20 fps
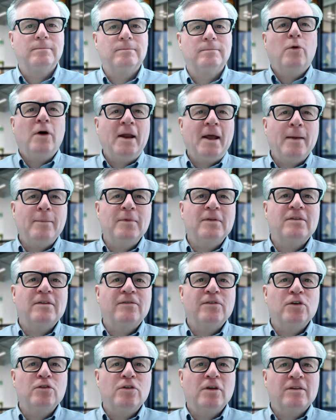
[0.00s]
What happens
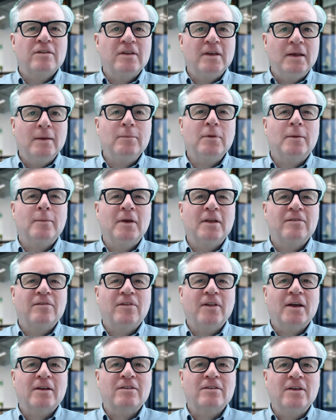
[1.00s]
if you just implement
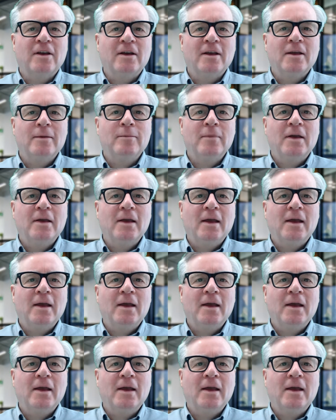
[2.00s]
Flextime